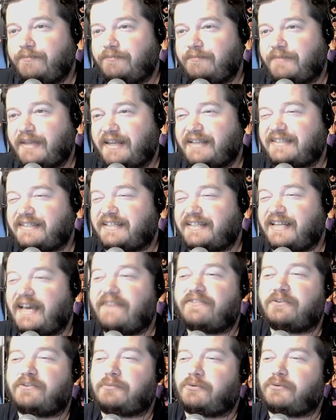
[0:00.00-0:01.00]
then it's
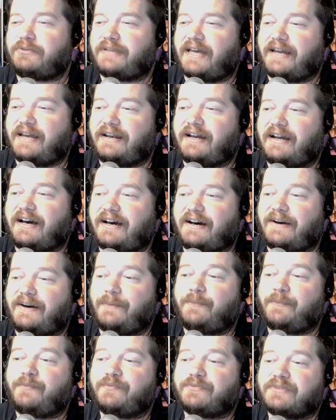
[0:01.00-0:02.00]
inevitable that
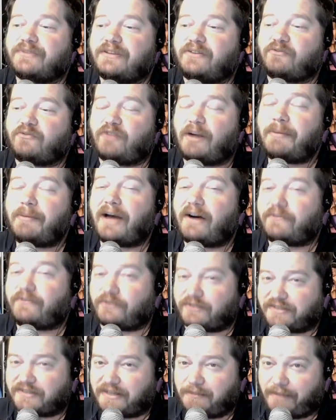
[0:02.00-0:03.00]
Rob
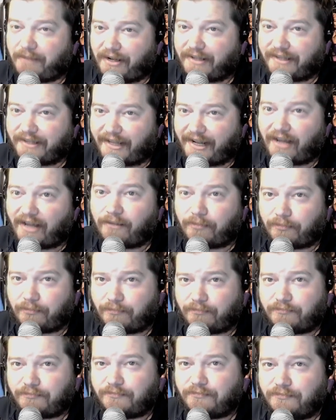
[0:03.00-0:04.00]
Halford's going to be on that album.